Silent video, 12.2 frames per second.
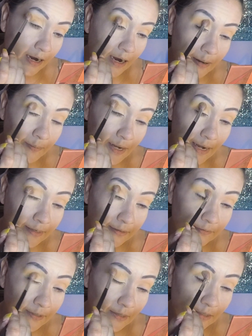I'm kind
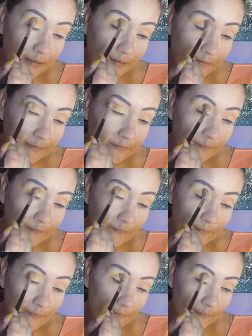of in love
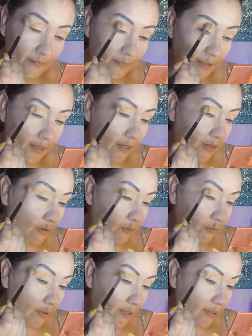
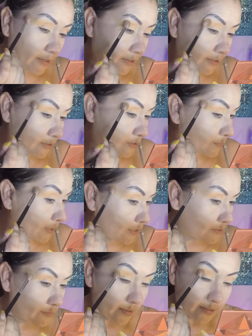with this
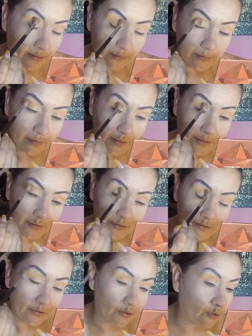palette right now. It's
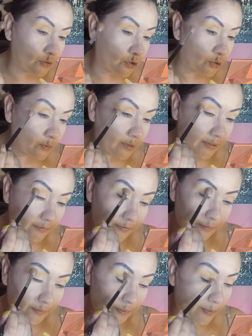doing
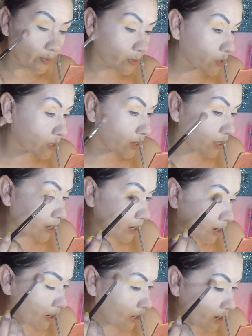
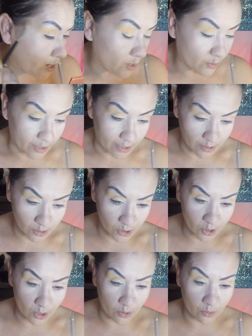it. Okay,
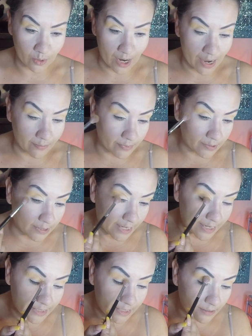so I've
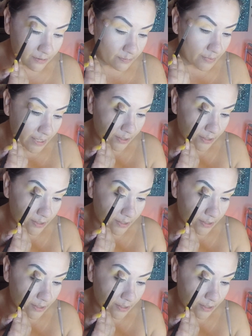laid down my